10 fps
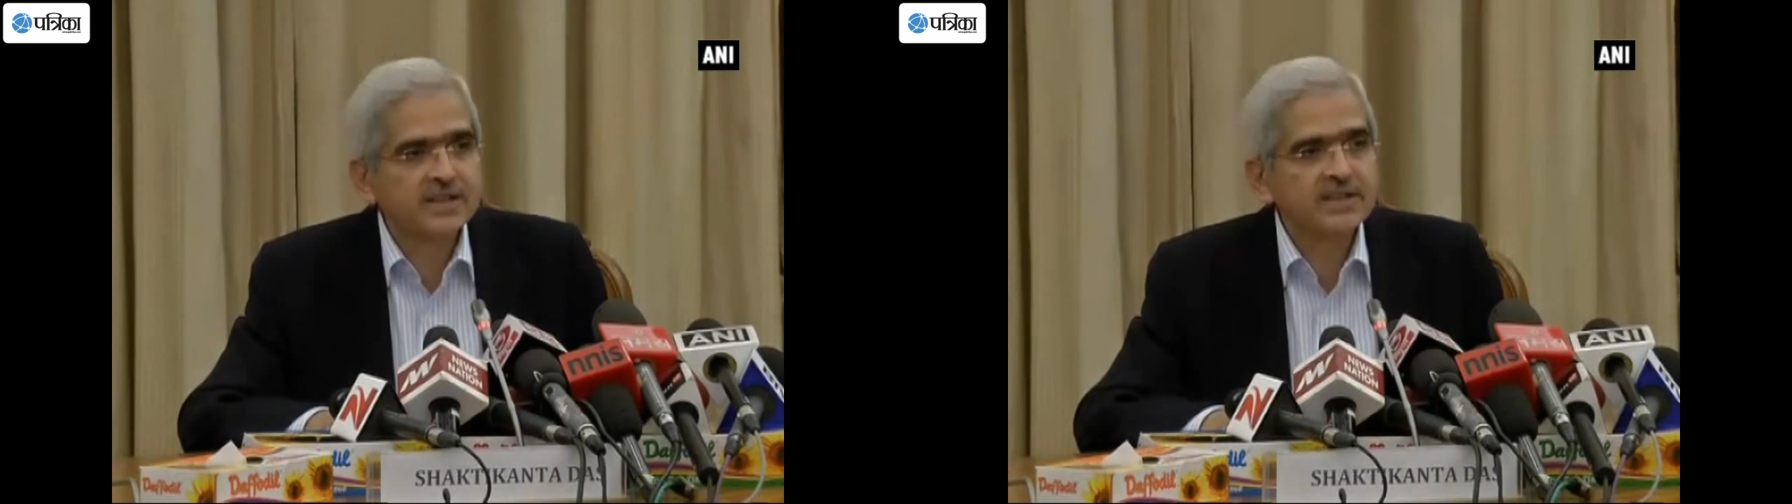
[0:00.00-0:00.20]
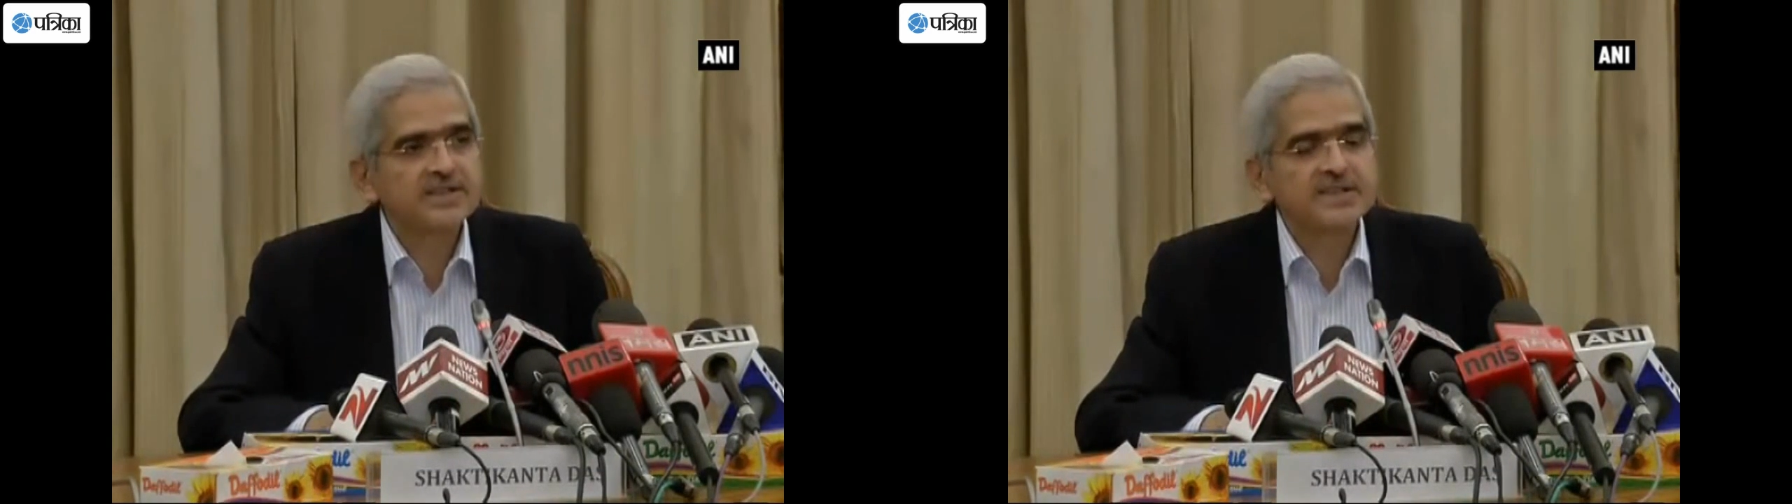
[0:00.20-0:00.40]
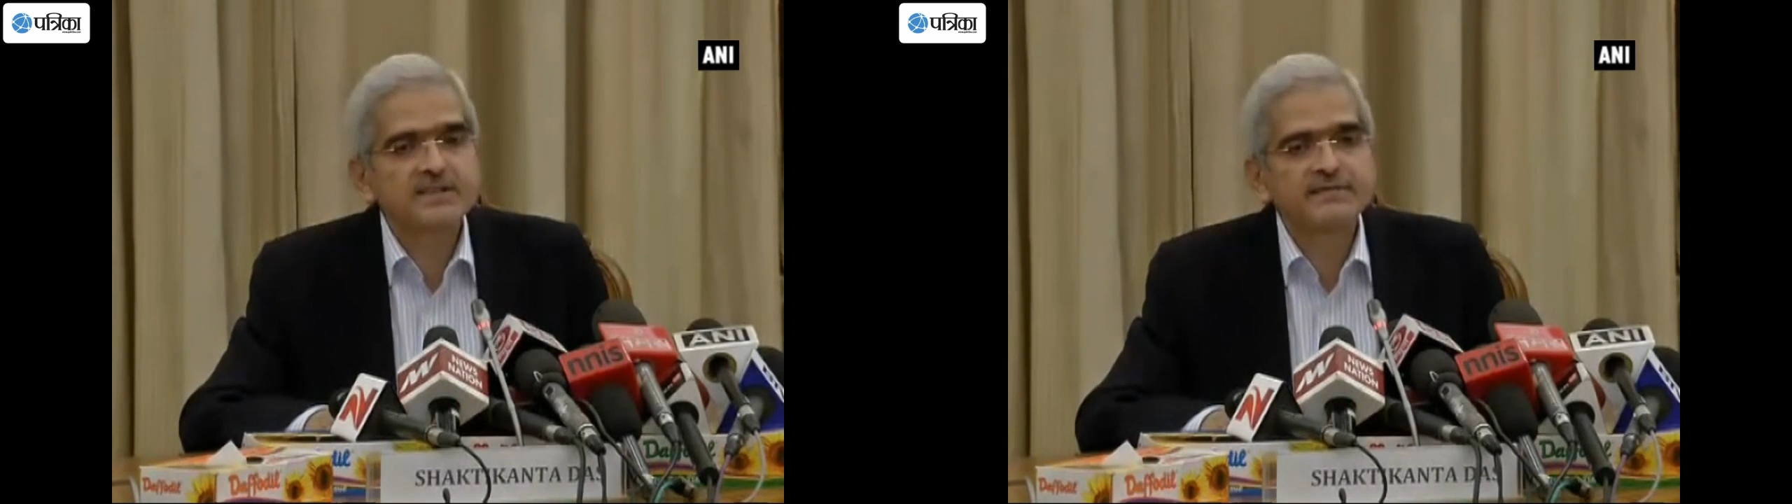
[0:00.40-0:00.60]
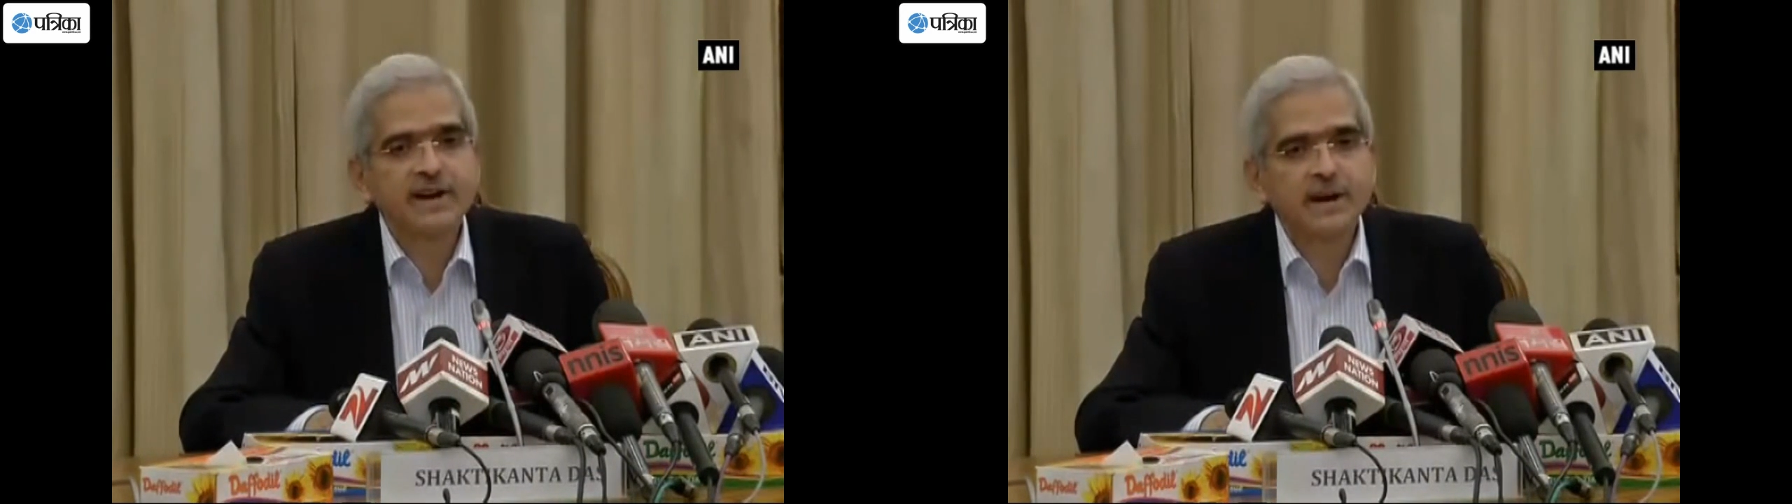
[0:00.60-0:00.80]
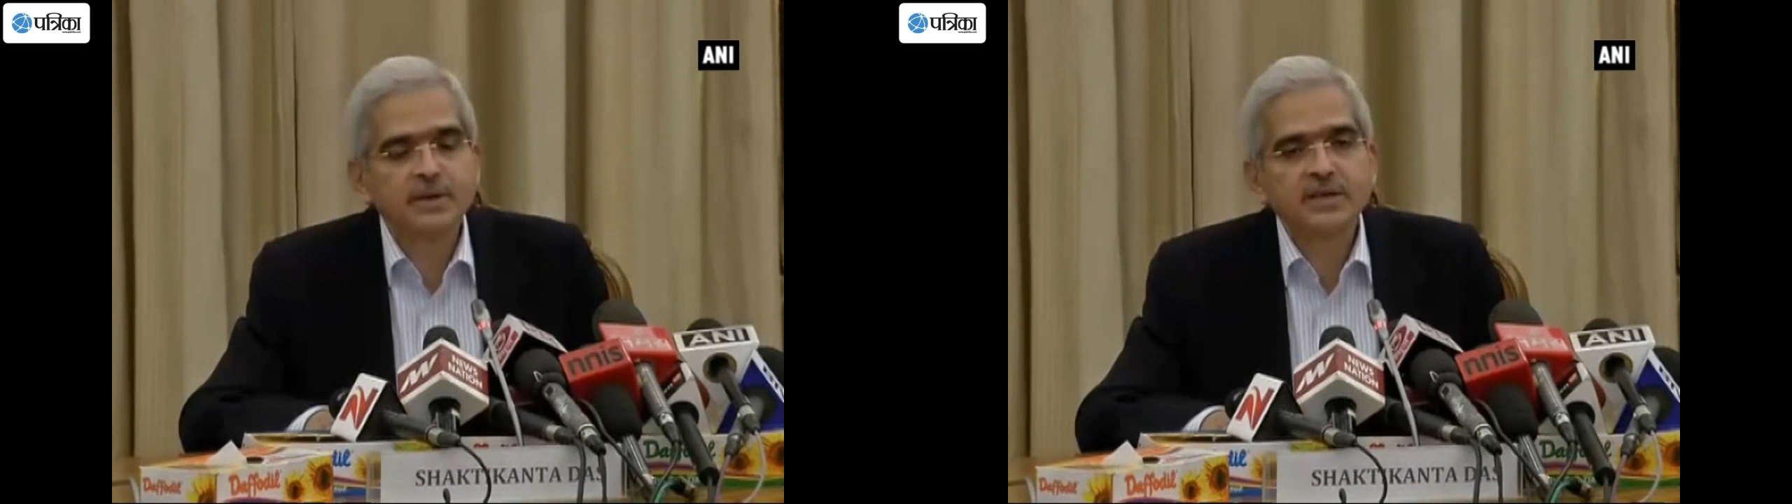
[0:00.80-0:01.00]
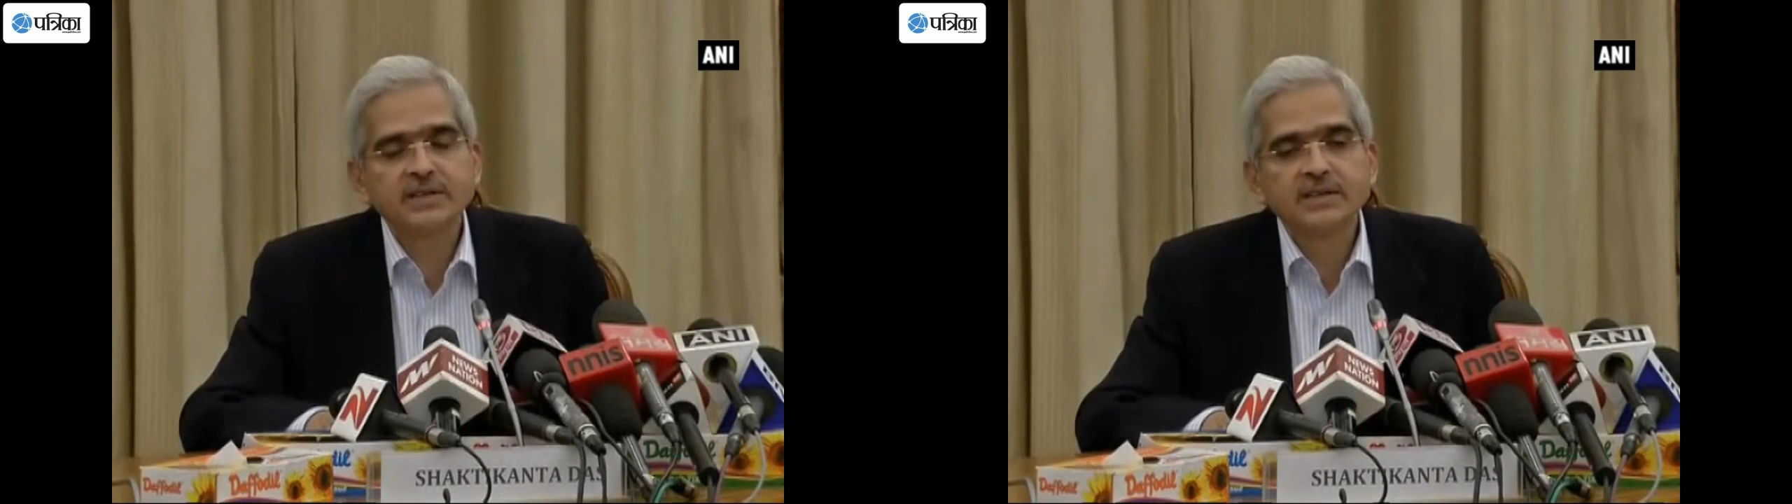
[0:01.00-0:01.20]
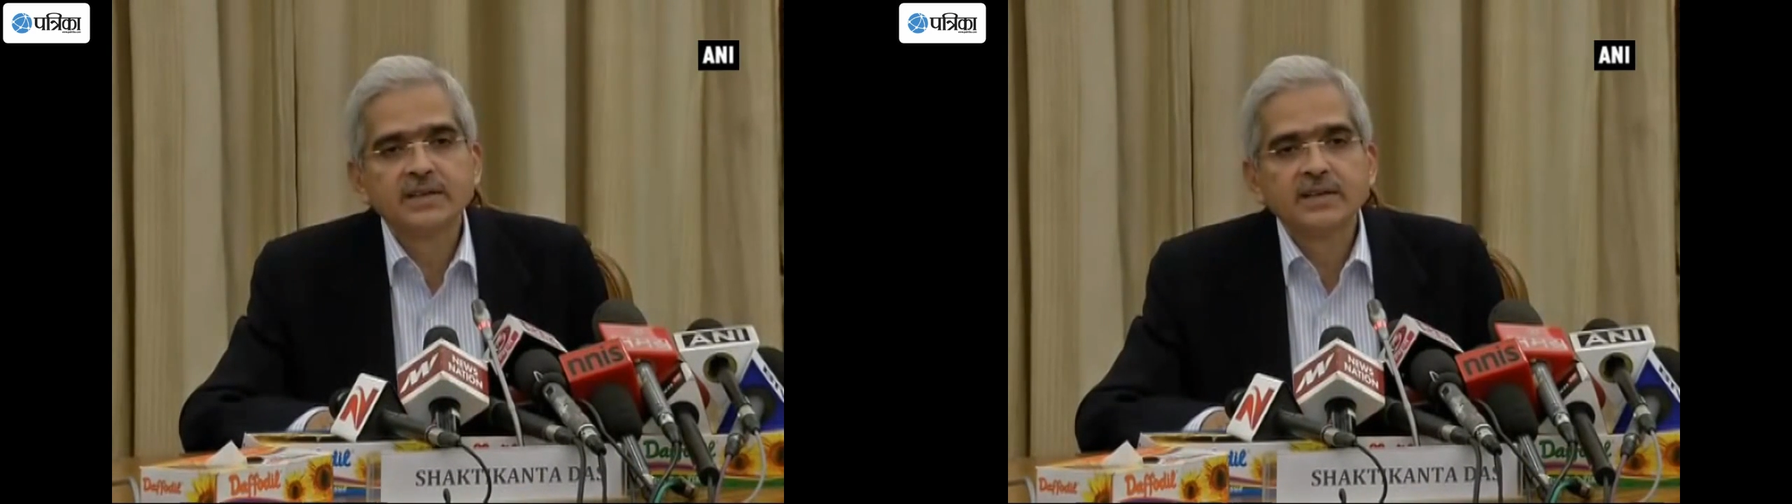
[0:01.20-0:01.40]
the concerned farmer.